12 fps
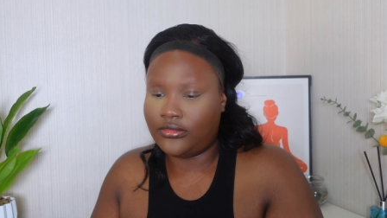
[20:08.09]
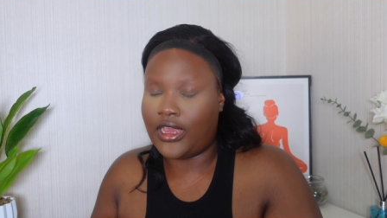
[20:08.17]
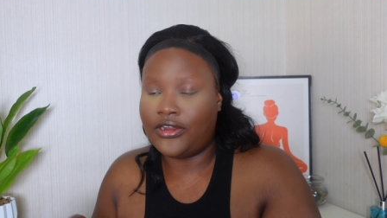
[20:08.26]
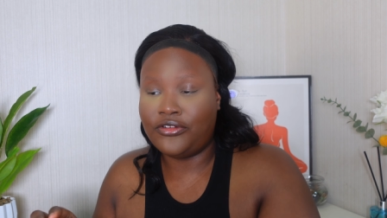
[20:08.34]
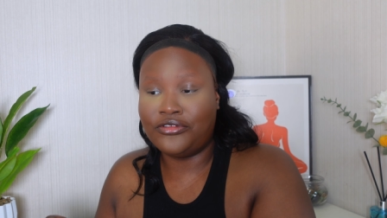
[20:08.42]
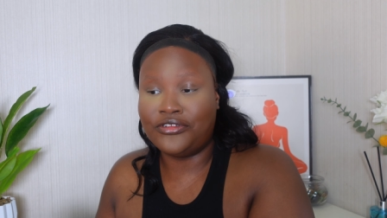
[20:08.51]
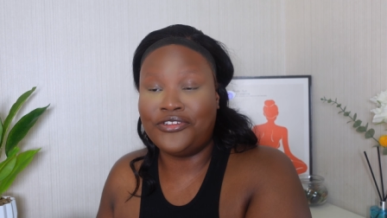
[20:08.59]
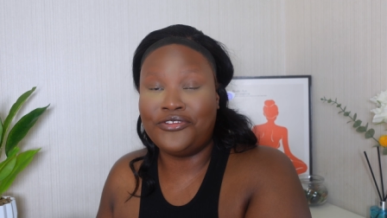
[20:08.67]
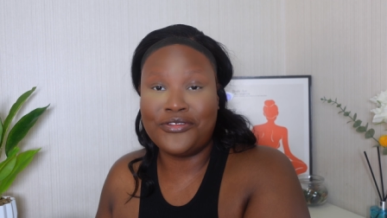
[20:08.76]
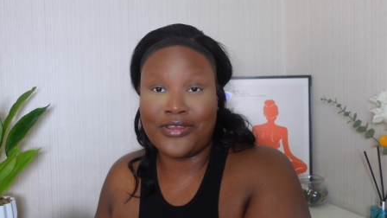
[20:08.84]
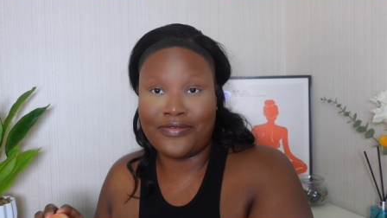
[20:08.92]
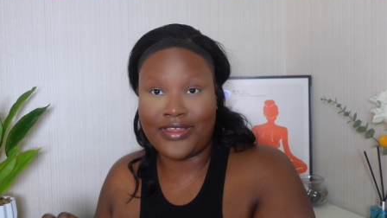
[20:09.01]
I don't know the
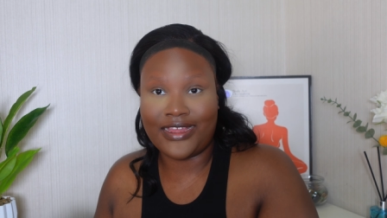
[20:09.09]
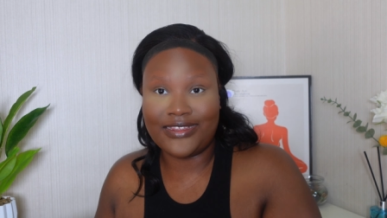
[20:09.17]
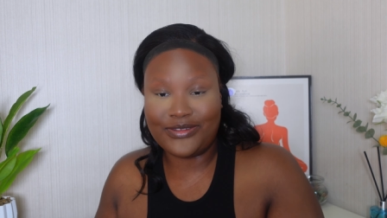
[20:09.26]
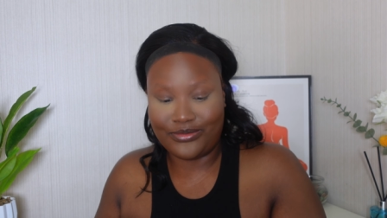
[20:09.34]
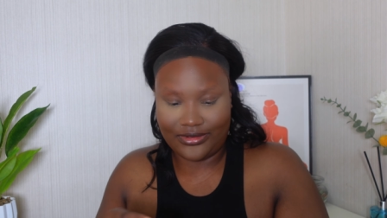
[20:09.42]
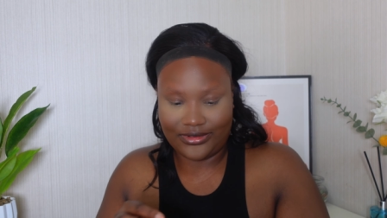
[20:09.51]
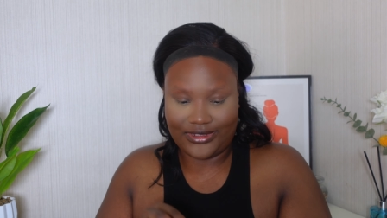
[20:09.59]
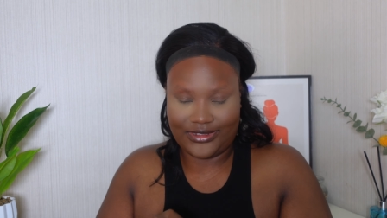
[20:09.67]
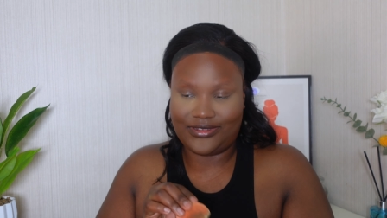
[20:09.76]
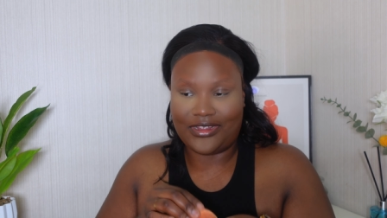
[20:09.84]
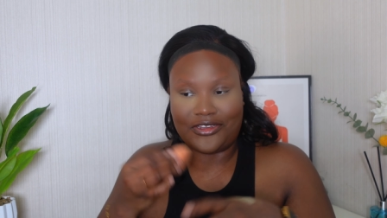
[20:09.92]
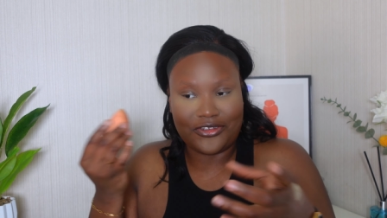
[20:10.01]
use of that, but
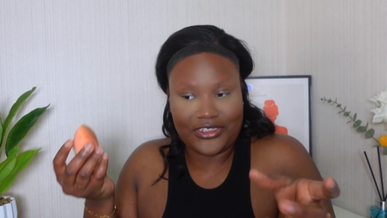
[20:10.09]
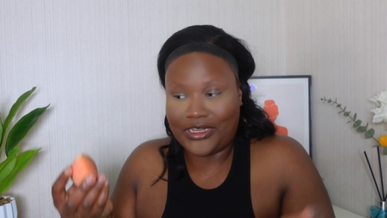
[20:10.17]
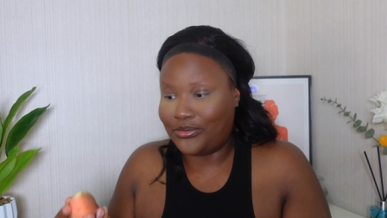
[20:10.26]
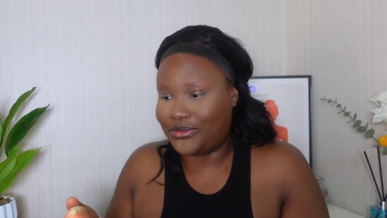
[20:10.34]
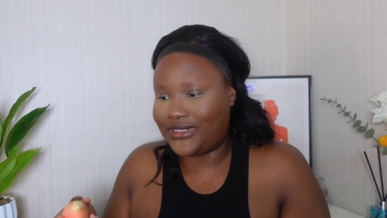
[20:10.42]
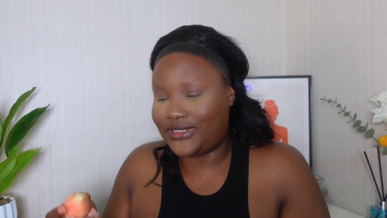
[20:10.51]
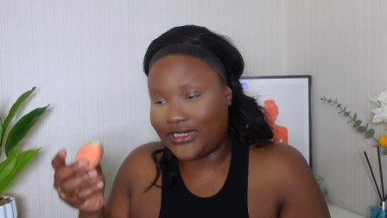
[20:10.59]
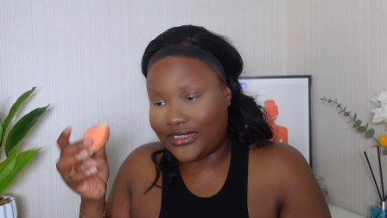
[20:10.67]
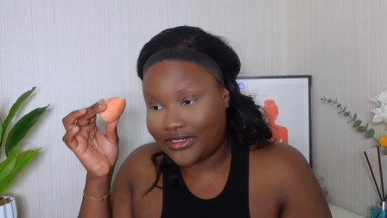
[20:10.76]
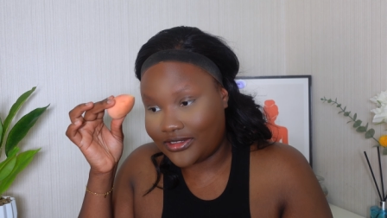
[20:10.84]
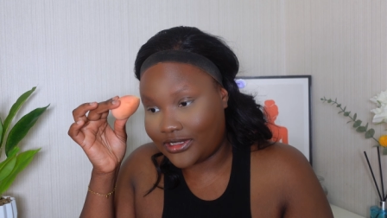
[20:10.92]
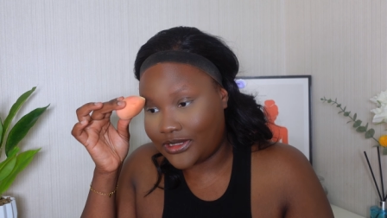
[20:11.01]
I just sharp it
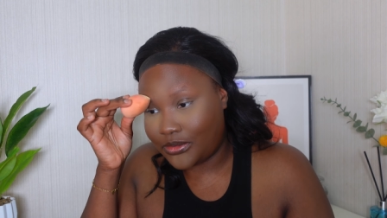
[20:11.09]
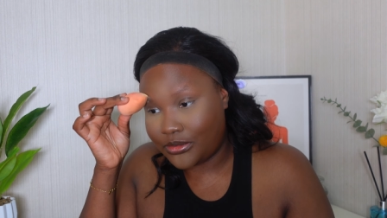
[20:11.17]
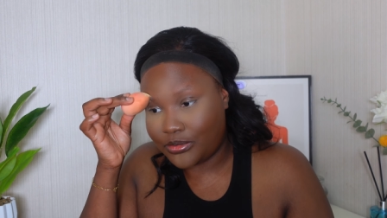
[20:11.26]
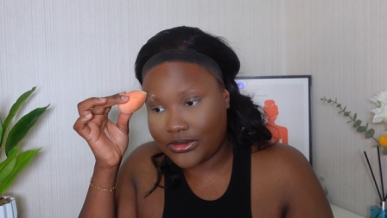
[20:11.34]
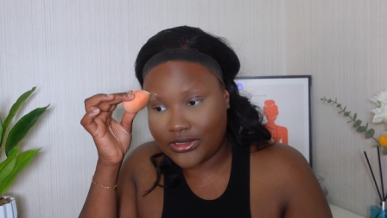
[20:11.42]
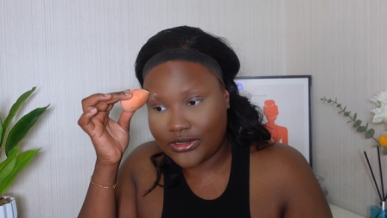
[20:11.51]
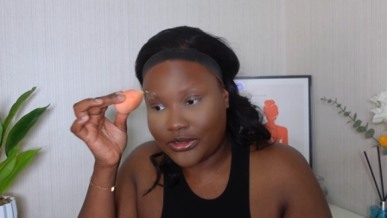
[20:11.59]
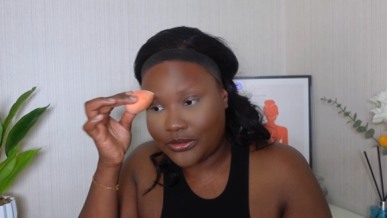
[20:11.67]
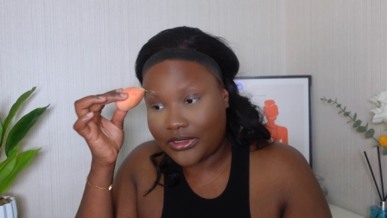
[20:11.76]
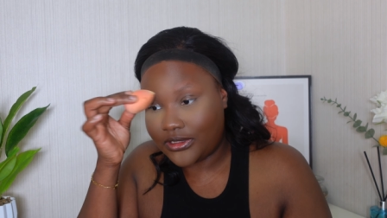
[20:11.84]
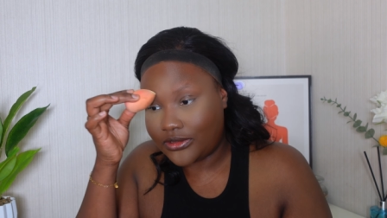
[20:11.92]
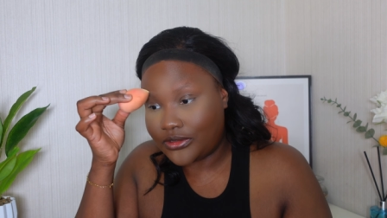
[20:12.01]
today because I think we put
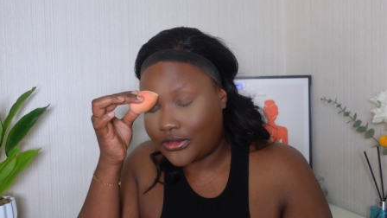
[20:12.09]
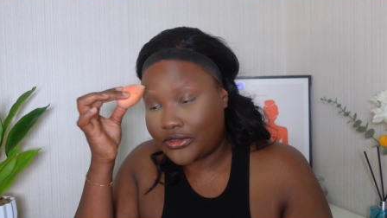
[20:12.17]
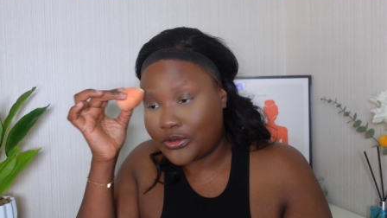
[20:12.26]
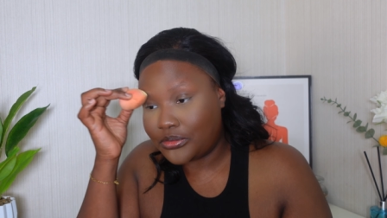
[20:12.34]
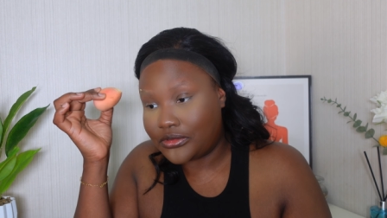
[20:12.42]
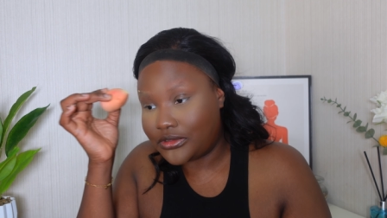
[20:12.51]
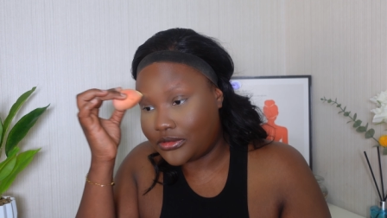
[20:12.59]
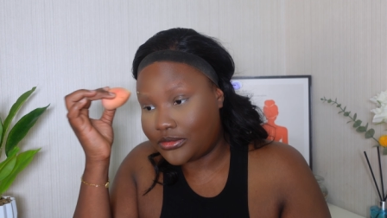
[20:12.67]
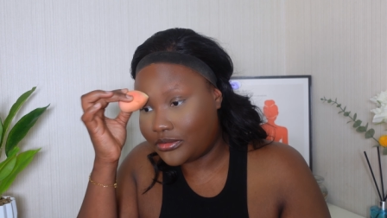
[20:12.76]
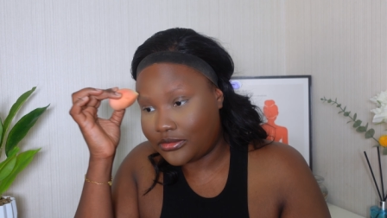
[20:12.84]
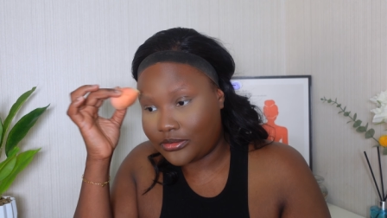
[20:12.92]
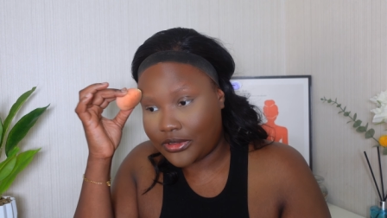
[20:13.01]
some there, so I just put some.
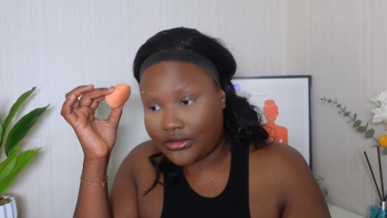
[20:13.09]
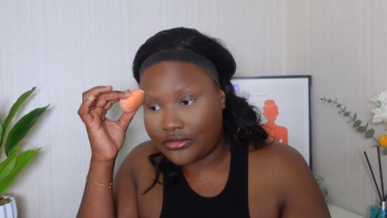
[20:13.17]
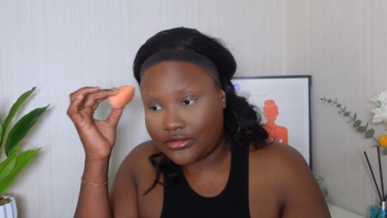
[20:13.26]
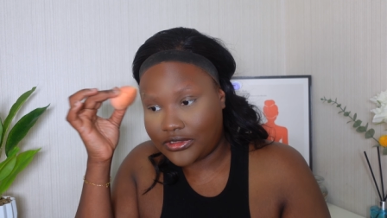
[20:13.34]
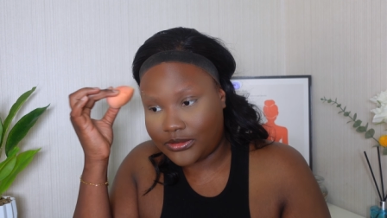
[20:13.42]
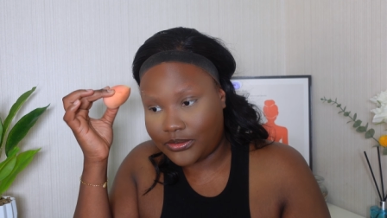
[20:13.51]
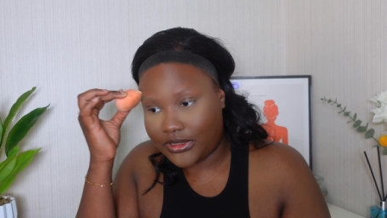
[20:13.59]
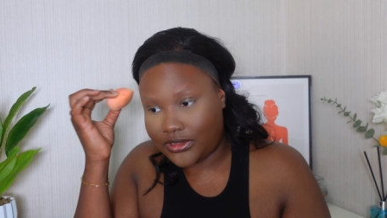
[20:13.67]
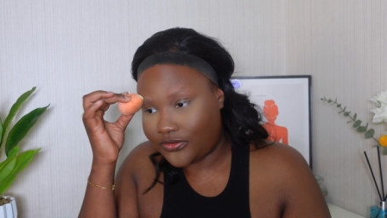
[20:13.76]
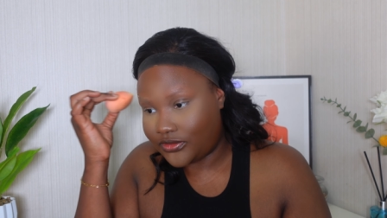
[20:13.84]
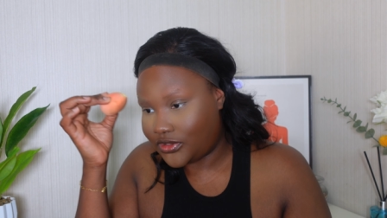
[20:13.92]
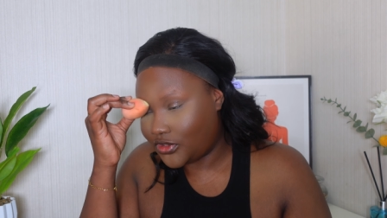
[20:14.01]
I don't know the
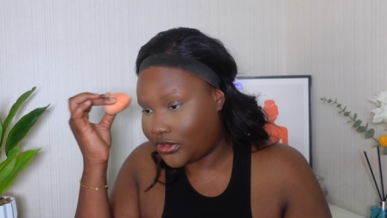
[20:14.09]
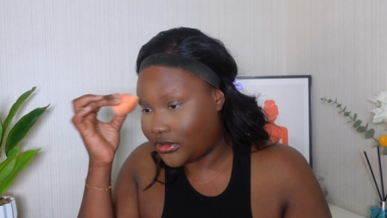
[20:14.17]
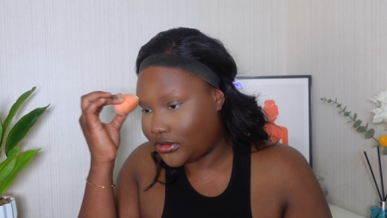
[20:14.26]
benefit.